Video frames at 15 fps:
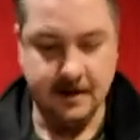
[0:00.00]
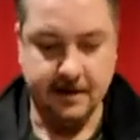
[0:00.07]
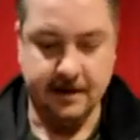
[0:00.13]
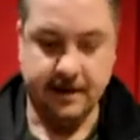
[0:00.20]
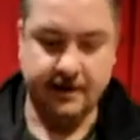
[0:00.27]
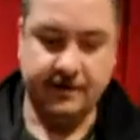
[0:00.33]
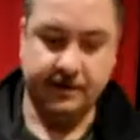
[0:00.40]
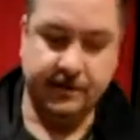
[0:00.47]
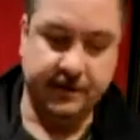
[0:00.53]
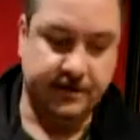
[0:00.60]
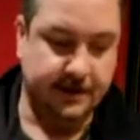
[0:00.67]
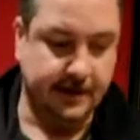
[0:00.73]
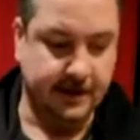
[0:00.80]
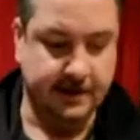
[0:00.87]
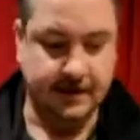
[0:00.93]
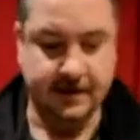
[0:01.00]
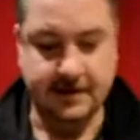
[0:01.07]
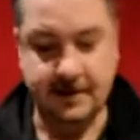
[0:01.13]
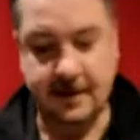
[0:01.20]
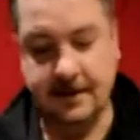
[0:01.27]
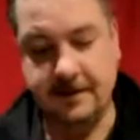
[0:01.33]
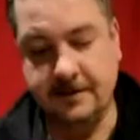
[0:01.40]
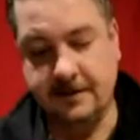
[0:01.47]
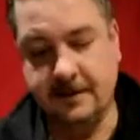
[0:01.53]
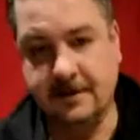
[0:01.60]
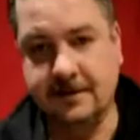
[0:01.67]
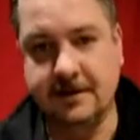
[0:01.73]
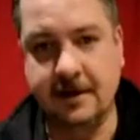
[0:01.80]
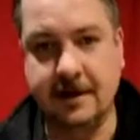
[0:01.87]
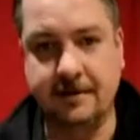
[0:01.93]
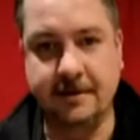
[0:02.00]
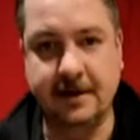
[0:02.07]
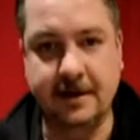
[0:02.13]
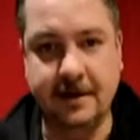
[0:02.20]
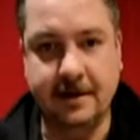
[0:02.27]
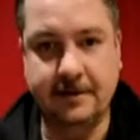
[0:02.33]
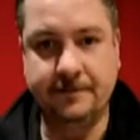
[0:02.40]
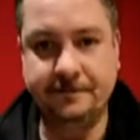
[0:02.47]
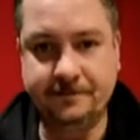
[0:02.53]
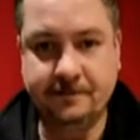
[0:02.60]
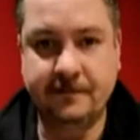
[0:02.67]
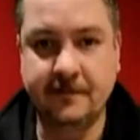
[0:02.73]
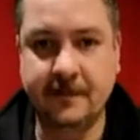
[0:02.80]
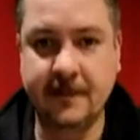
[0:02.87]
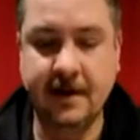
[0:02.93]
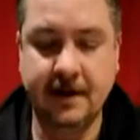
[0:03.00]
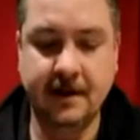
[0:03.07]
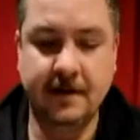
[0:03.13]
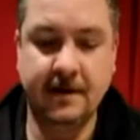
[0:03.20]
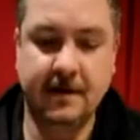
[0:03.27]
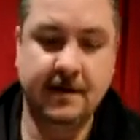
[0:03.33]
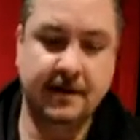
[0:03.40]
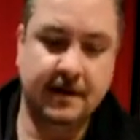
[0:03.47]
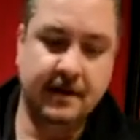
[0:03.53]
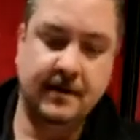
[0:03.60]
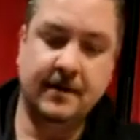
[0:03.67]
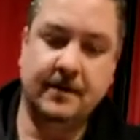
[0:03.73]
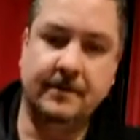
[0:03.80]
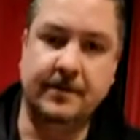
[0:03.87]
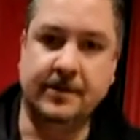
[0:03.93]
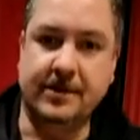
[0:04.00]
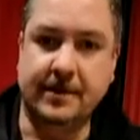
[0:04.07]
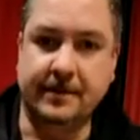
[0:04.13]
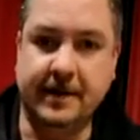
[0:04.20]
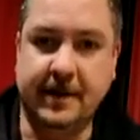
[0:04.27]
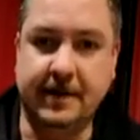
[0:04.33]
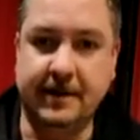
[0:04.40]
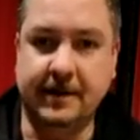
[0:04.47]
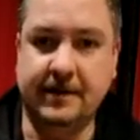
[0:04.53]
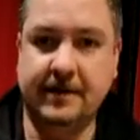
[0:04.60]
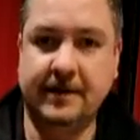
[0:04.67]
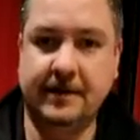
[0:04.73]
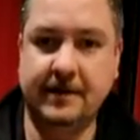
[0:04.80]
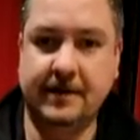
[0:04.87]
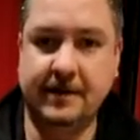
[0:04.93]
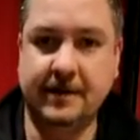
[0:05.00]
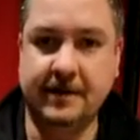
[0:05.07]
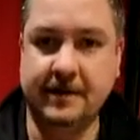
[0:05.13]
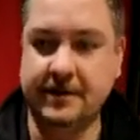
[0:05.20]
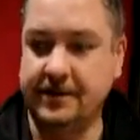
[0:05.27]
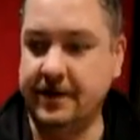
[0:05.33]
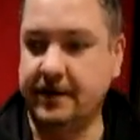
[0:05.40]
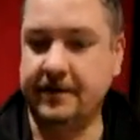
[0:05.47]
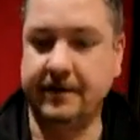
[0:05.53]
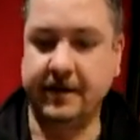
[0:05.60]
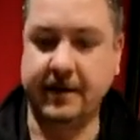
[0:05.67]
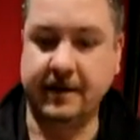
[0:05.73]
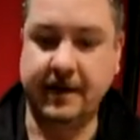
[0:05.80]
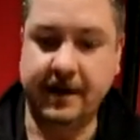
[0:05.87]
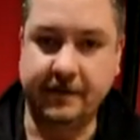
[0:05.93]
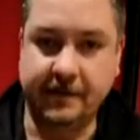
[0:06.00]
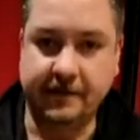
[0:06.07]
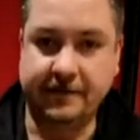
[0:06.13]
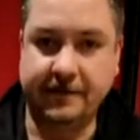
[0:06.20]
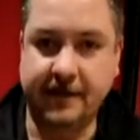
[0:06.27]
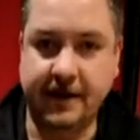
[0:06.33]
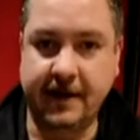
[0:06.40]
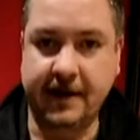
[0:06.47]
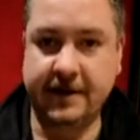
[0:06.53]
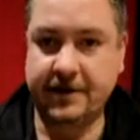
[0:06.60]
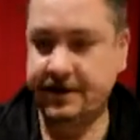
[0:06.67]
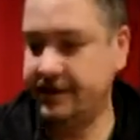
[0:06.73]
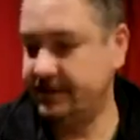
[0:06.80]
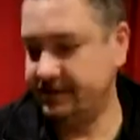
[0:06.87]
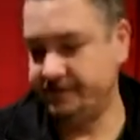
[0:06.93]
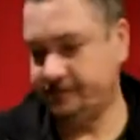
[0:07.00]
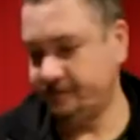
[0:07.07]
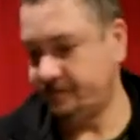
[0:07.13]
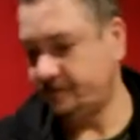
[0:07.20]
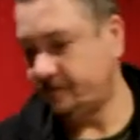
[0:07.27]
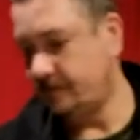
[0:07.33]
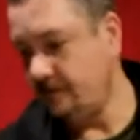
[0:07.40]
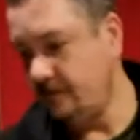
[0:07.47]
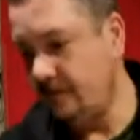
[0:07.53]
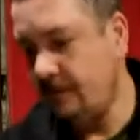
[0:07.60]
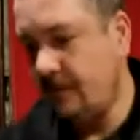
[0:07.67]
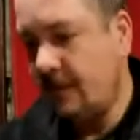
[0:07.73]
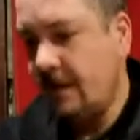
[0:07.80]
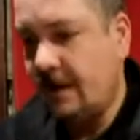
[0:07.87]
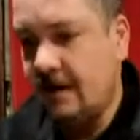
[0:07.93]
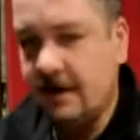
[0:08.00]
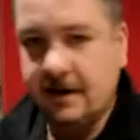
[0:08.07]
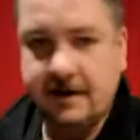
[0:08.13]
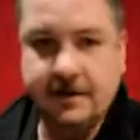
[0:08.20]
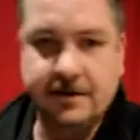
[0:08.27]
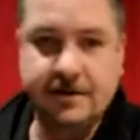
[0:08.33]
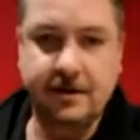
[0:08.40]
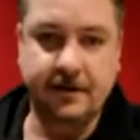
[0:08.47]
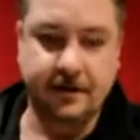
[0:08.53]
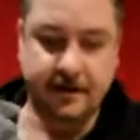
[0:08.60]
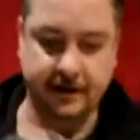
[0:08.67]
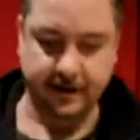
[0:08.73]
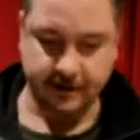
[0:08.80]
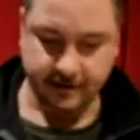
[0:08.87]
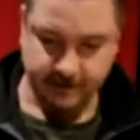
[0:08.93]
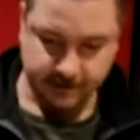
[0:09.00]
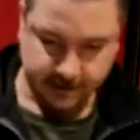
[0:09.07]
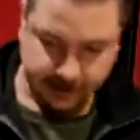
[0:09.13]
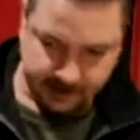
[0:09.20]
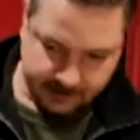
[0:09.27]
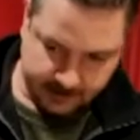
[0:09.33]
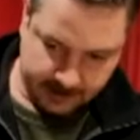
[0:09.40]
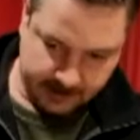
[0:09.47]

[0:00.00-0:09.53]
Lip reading: Yeah, so once you get this on, you just snap it on, push the button. Generally that would flash. I can show you here quick.